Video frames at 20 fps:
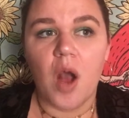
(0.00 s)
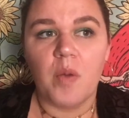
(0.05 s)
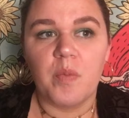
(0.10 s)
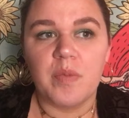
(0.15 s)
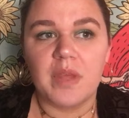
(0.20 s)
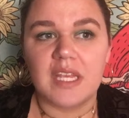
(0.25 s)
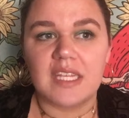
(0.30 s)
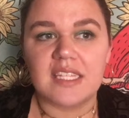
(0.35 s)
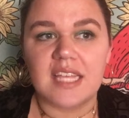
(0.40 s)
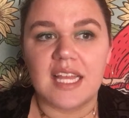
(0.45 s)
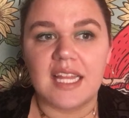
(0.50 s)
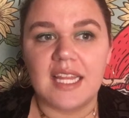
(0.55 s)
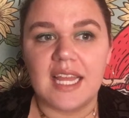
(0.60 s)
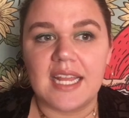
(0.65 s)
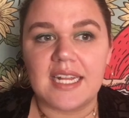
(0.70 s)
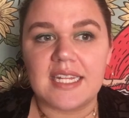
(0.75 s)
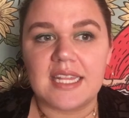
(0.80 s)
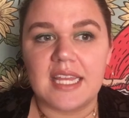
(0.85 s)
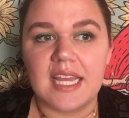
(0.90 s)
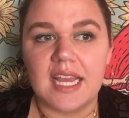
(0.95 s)
because I
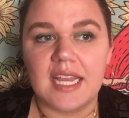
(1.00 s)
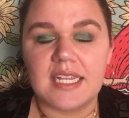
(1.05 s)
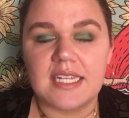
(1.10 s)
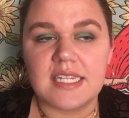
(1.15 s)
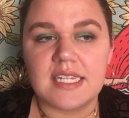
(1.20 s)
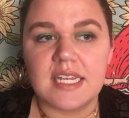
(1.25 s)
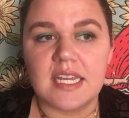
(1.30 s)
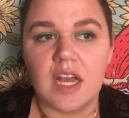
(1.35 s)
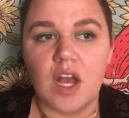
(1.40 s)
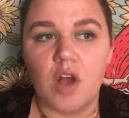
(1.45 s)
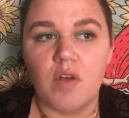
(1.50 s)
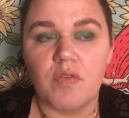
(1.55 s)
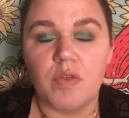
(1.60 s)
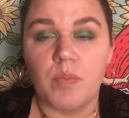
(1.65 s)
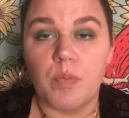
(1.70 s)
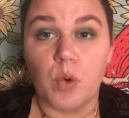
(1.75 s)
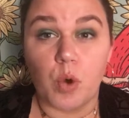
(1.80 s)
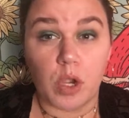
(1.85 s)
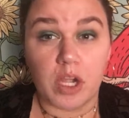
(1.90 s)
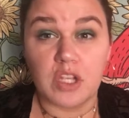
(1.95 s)
liked the idea of the
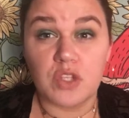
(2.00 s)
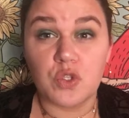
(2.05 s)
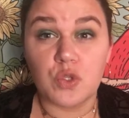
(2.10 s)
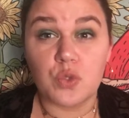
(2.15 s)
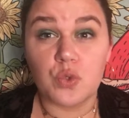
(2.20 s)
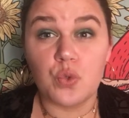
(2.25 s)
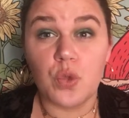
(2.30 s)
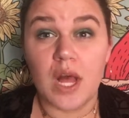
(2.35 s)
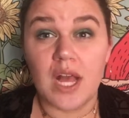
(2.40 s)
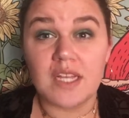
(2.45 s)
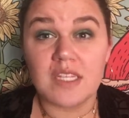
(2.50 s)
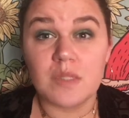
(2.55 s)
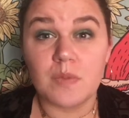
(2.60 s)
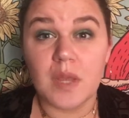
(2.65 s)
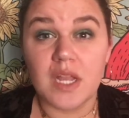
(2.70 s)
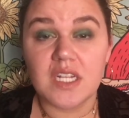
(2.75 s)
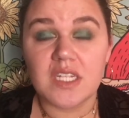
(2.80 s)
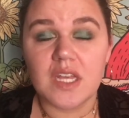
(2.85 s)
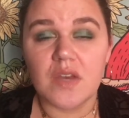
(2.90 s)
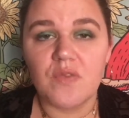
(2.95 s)
boarding school
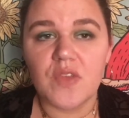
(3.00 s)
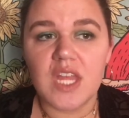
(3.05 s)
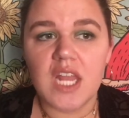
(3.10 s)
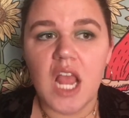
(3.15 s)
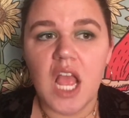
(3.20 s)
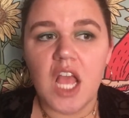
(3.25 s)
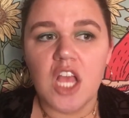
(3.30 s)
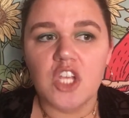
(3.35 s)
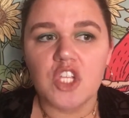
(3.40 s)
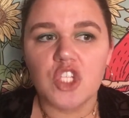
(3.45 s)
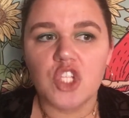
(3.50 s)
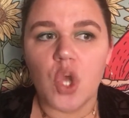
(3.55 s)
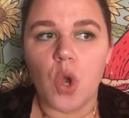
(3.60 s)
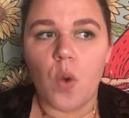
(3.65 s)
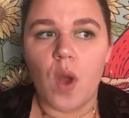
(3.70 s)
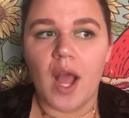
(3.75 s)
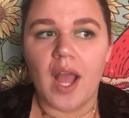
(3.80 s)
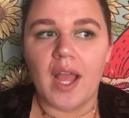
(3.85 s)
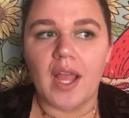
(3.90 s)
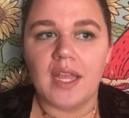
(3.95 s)
aspect of it. So
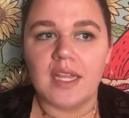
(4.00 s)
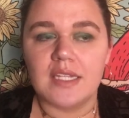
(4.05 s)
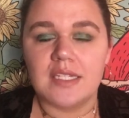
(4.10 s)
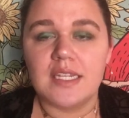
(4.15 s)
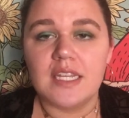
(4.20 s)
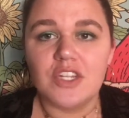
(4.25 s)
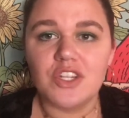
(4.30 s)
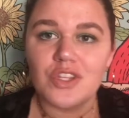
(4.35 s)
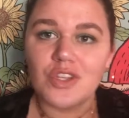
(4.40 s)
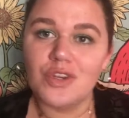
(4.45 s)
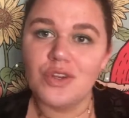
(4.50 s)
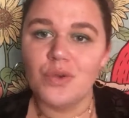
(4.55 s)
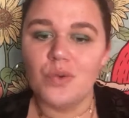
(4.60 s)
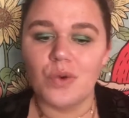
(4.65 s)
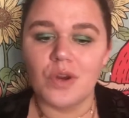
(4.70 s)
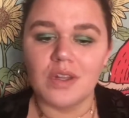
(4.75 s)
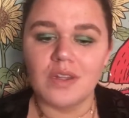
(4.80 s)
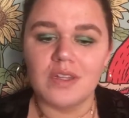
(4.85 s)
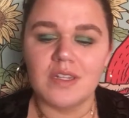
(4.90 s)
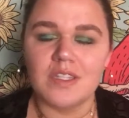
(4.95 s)
I ditched the New
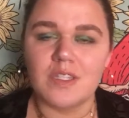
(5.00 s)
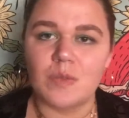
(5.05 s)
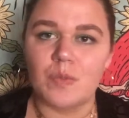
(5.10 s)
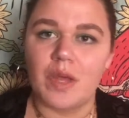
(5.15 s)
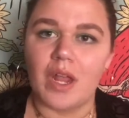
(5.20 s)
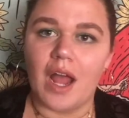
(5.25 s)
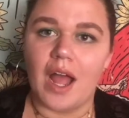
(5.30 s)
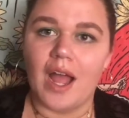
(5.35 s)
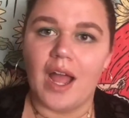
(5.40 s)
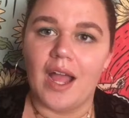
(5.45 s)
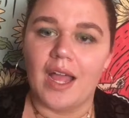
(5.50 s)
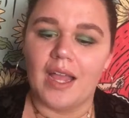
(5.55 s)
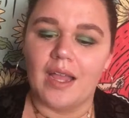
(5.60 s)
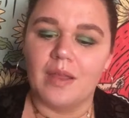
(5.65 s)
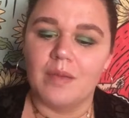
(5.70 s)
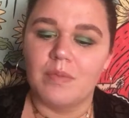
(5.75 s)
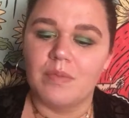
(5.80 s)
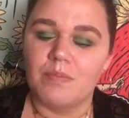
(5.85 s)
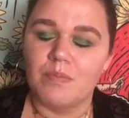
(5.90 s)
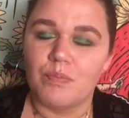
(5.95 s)
Orleans, but
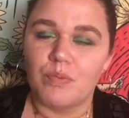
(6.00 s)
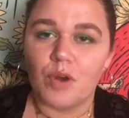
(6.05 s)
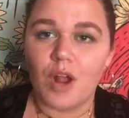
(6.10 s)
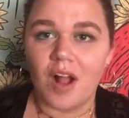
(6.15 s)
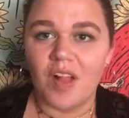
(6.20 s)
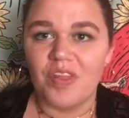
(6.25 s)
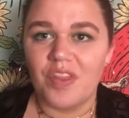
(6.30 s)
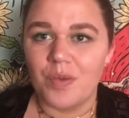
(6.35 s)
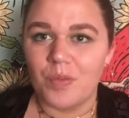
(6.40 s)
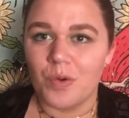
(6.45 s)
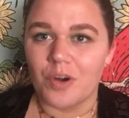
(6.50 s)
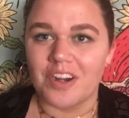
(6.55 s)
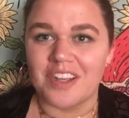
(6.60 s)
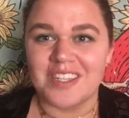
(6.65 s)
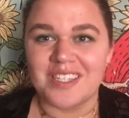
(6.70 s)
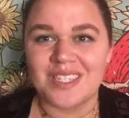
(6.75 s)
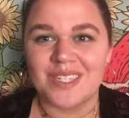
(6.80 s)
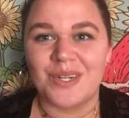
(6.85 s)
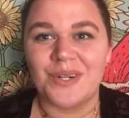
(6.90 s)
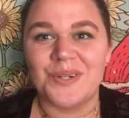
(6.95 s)
I brought the boarding
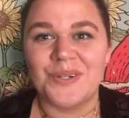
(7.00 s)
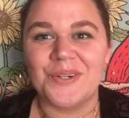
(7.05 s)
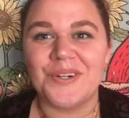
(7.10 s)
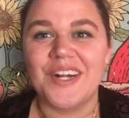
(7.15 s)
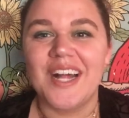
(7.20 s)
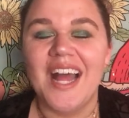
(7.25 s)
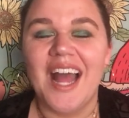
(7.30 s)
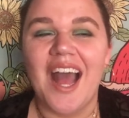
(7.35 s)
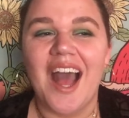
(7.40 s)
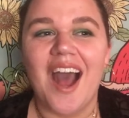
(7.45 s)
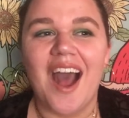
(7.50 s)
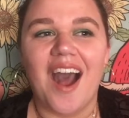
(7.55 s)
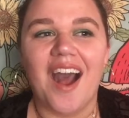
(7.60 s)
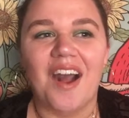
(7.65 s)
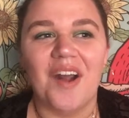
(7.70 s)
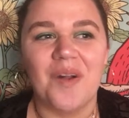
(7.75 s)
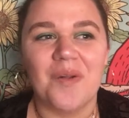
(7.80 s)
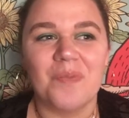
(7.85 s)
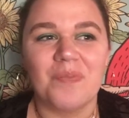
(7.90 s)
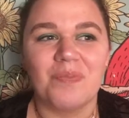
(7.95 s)
school.
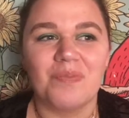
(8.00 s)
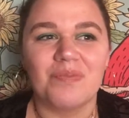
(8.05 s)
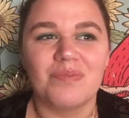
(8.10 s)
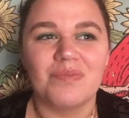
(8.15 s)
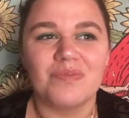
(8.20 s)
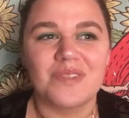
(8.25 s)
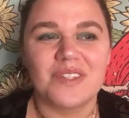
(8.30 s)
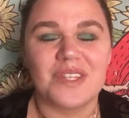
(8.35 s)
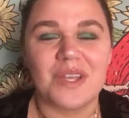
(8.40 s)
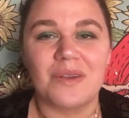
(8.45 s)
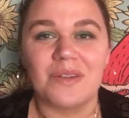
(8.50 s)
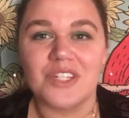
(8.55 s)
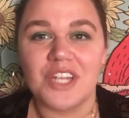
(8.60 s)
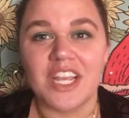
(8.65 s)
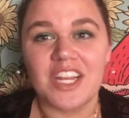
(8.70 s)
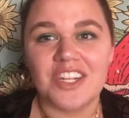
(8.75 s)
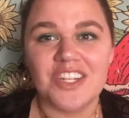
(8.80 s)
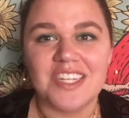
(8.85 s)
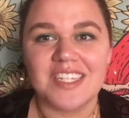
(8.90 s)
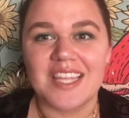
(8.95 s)
So
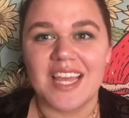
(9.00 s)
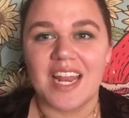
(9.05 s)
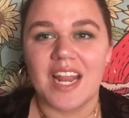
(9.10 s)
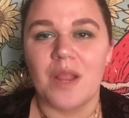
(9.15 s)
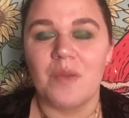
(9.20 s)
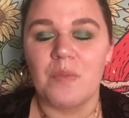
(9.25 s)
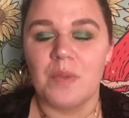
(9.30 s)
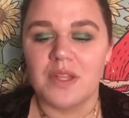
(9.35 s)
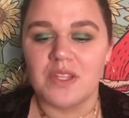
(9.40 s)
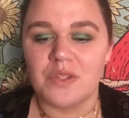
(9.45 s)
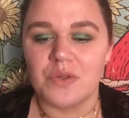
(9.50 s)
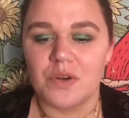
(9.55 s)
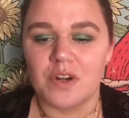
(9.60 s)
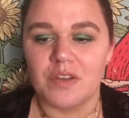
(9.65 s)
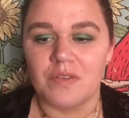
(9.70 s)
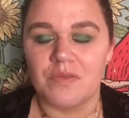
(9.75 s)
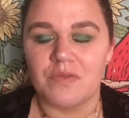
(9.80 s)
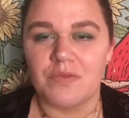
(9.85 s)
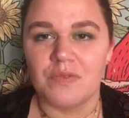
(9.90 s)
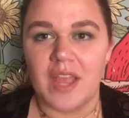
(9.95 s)
changed the setting, but sort
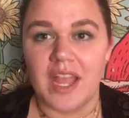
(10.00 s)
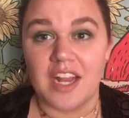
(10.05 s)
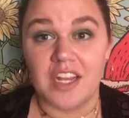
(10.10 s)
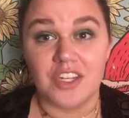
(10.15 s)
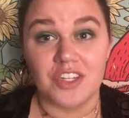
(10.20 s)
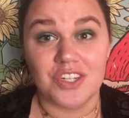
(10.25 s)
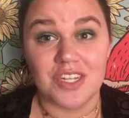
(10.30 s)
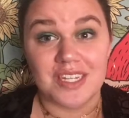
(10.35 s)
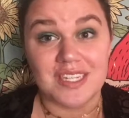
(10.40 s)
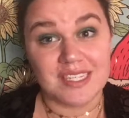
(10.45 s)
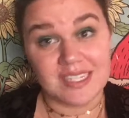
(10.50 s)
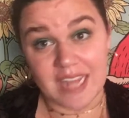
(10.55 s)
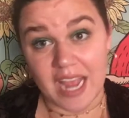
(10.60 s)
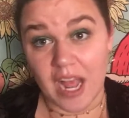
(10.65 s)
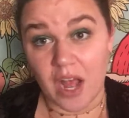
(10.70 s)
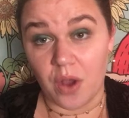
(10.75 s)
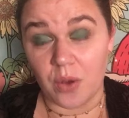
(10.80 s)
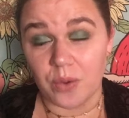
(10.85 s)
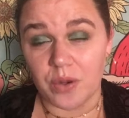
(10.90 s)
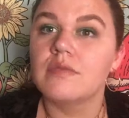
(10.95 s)
of aged it
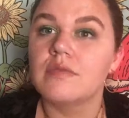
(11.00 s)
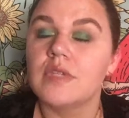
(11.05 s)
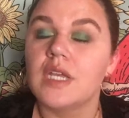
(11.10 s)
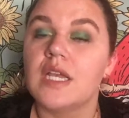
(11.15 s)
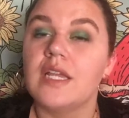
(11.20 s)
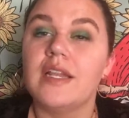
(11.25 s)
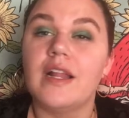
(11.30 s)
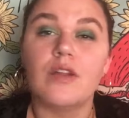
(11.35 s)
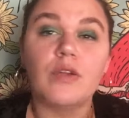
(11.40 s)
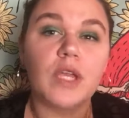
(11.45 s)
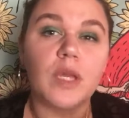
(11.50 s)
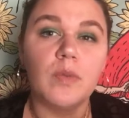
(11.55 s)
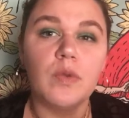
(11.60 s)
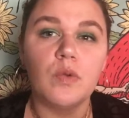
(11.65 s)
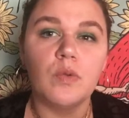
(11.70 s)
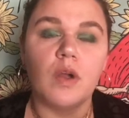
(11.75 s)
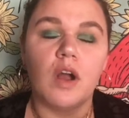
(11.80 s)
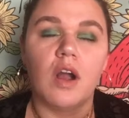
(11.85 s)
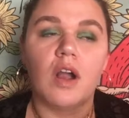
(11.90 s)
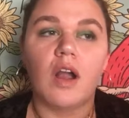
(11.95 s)
down. Now, don't get me
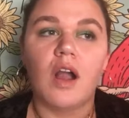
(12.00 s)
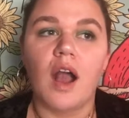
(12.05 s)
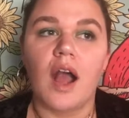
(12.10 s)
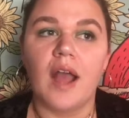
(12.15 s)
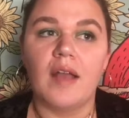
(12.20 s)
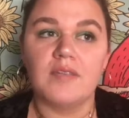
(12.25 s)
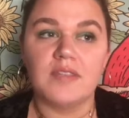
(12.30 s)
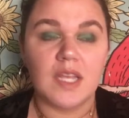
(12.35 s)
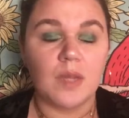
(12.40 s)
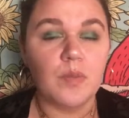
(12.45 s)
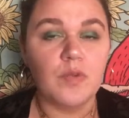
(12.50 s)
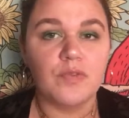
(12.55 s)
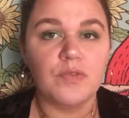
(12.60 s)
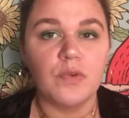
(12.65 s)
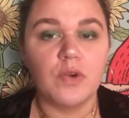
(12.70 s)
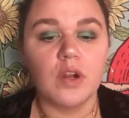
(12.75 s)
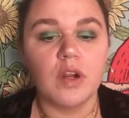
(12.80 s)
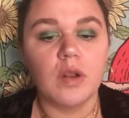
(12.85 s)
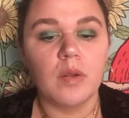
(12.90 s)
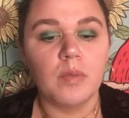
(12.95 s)
wrong. I've said
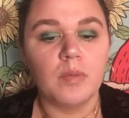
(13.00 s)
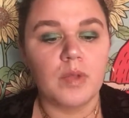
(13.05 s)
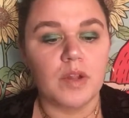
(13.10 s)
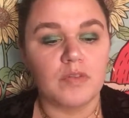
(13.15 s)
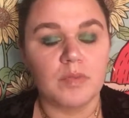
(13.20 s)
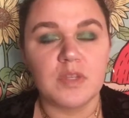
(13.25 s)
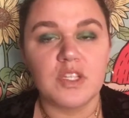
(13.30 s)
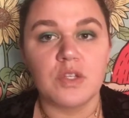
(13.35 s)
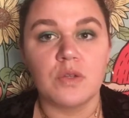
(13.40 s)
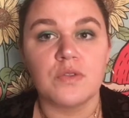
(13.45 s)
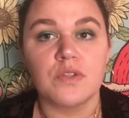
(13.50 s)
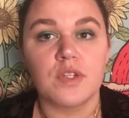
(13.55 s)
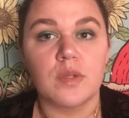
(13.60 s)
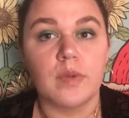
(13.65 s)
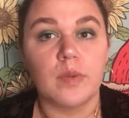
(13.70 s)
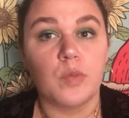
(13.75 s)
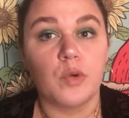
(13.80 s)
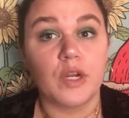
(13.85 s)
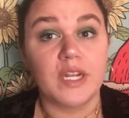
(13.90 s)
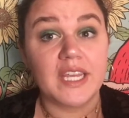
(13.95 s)
before, Blood from a Stone is a little
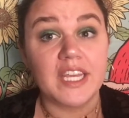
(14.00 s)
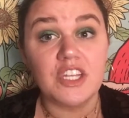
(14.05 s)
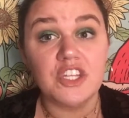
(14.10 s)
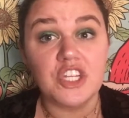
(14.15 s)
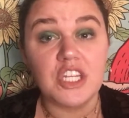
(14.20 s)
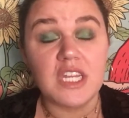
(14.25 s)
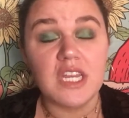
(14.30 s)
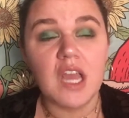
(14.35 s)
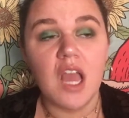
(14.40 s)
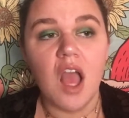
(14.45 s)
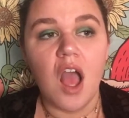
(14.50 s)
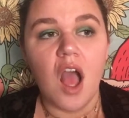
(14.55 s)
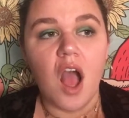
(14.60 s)
bit more kitschy,